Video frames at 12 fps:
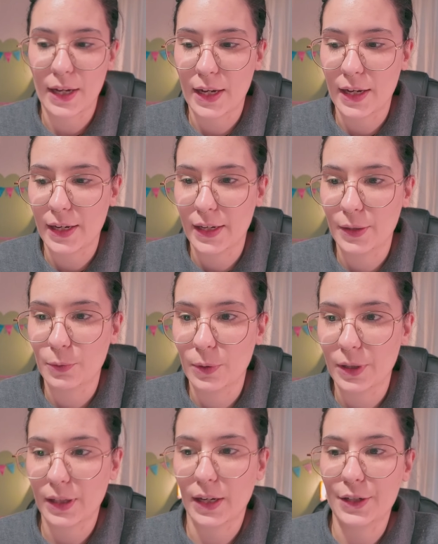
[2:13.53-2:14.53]

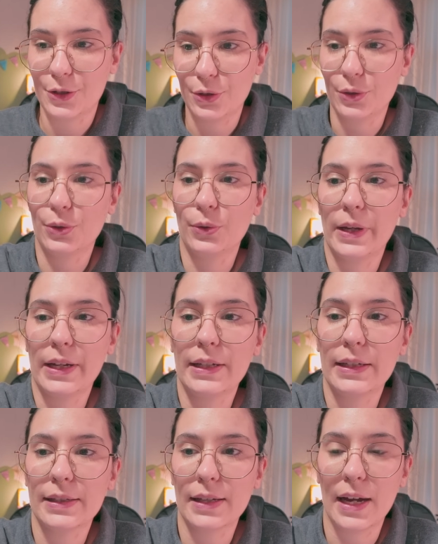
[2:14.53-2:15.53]
what I do
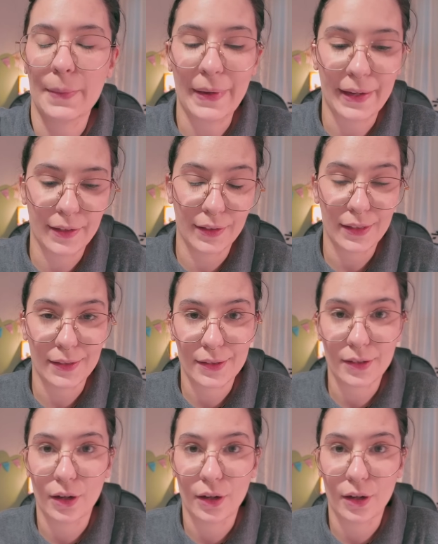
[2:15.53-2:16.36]
is I make a list